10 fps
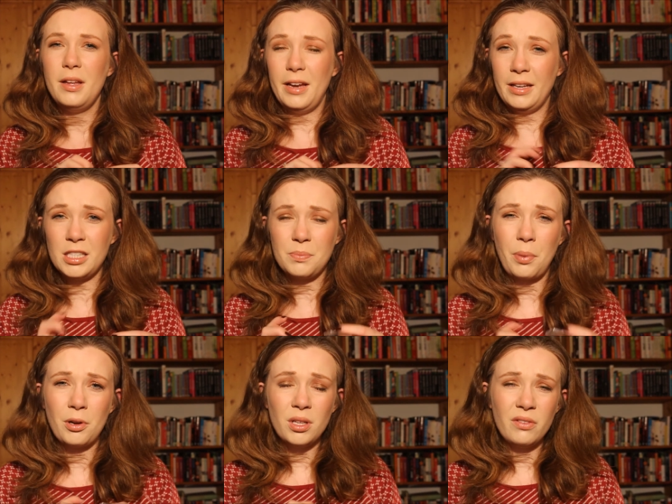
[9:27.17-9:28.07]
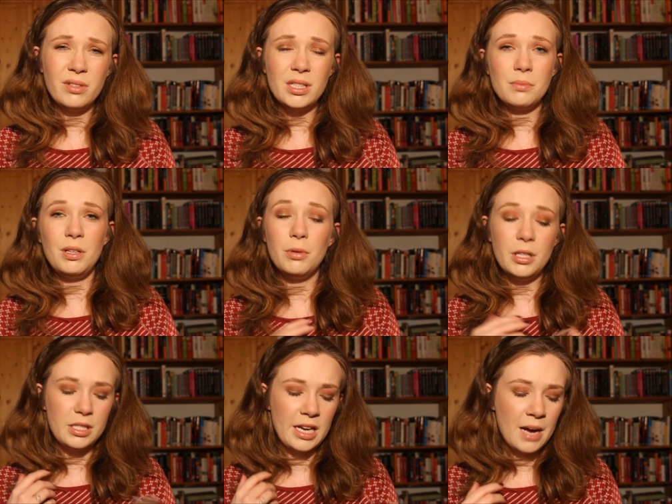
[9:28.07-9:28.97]
It is barely visible, but
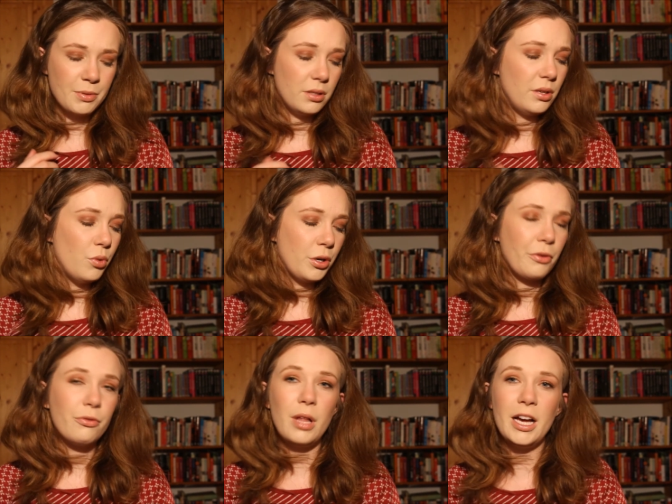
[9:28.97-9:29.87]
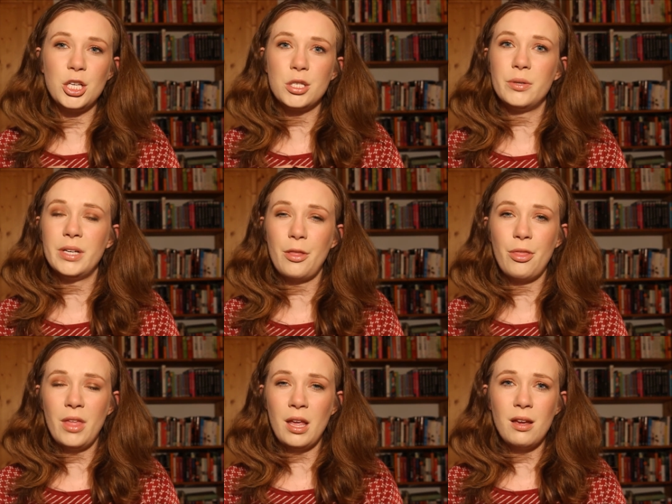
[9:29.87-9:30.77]
it's an absolutely wonderful eyeshadow, and I
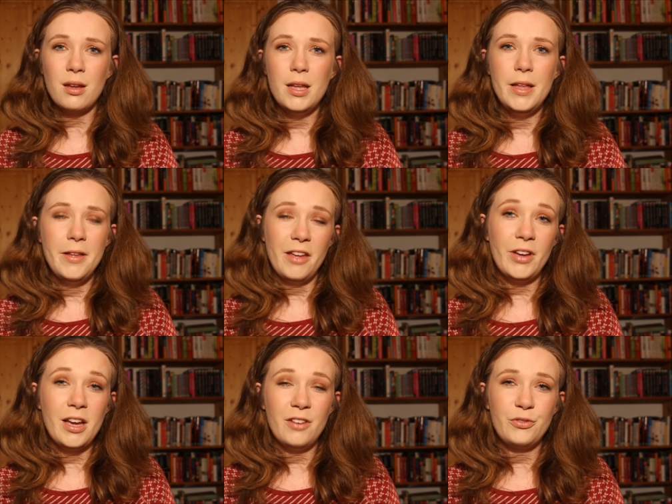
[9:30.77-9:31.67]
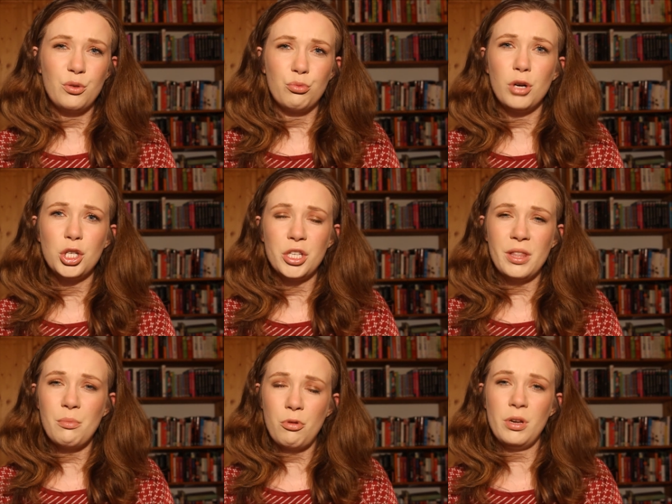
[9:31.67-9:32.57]
think if I have to rush in
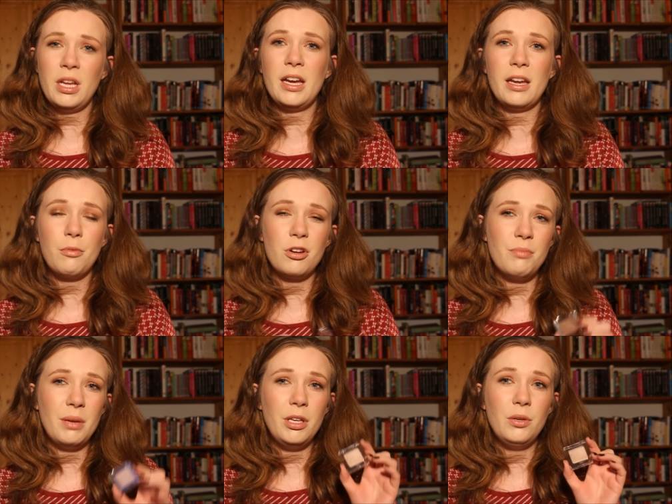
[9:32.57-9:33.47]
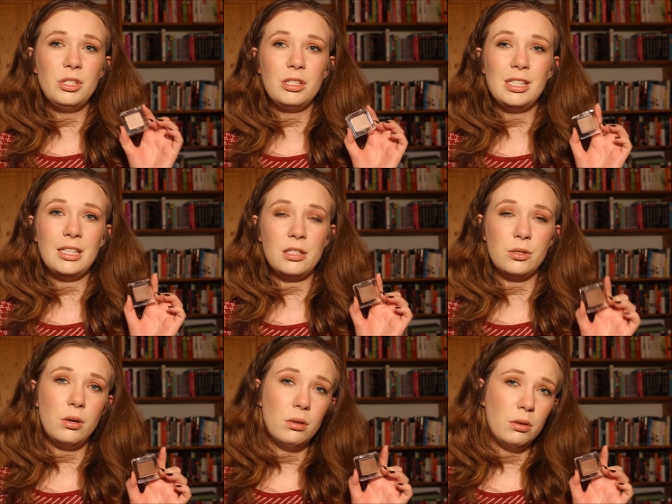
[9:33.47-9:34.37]
the morning, I could maybe use this as an
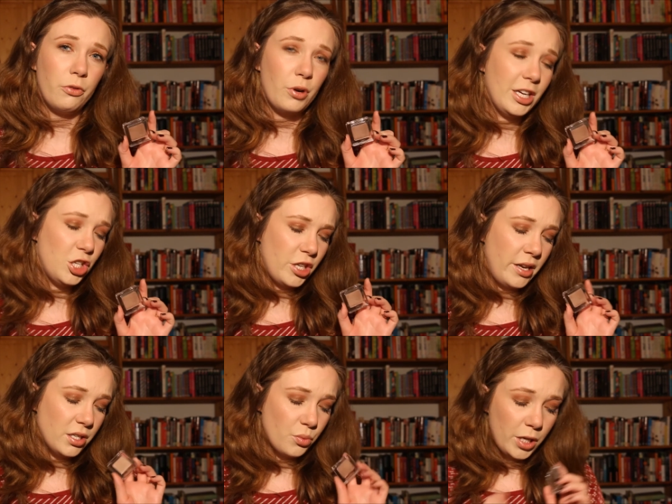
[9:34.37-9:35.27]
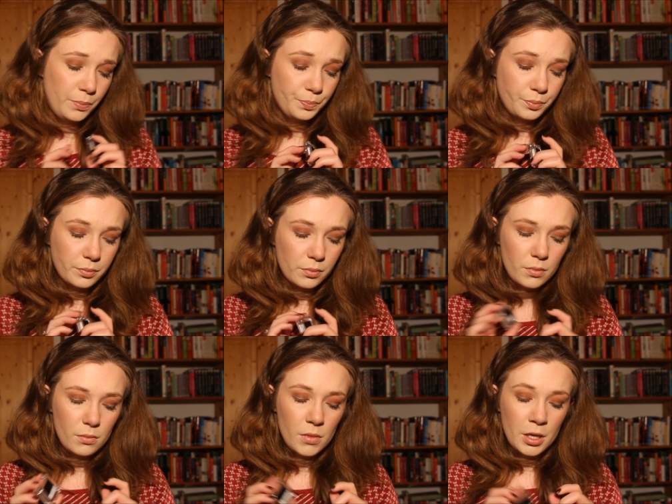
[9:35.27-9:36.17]
all-over eye shade as well.
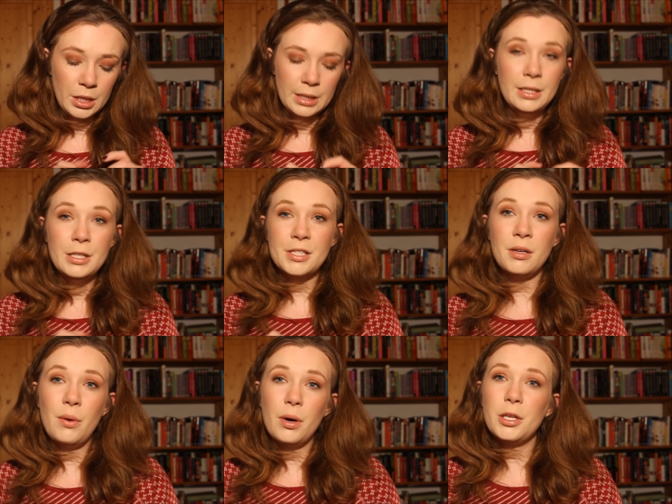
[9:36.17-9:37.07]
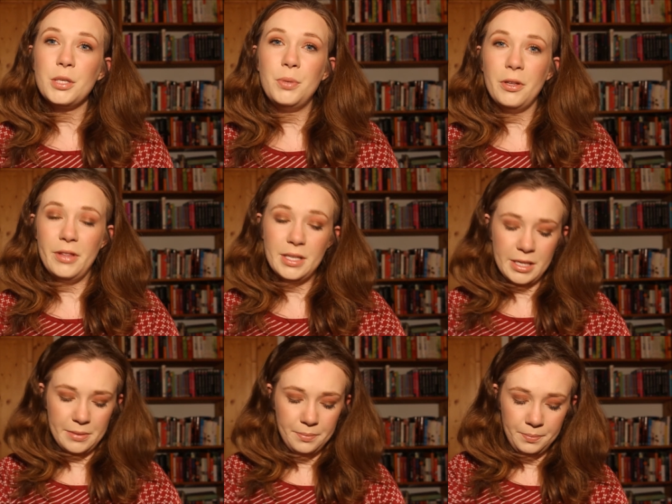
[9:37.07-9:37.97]
So I wanted to put this in.